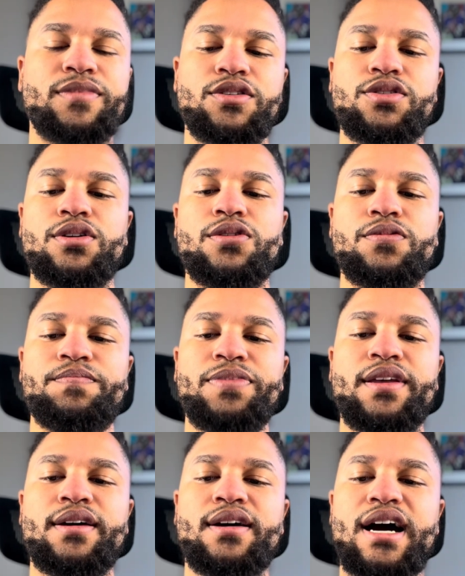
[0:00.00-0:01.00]
So,
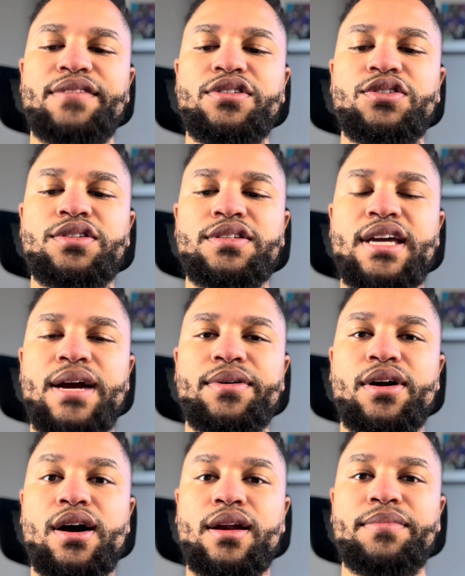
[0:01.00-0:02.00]
I've used this camera
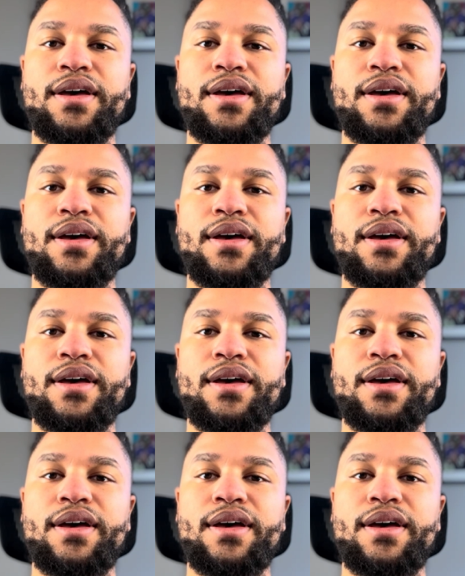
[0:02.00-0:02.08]
quite a